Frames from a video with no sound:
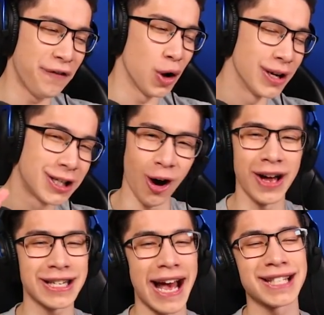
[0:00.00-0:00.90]
you enjoyed
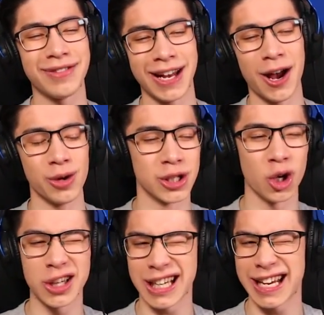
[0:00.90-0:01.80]
today's video, you
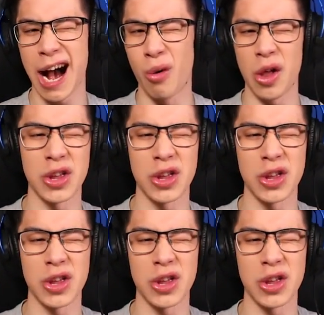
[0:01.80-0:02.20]
enjoyed checking out what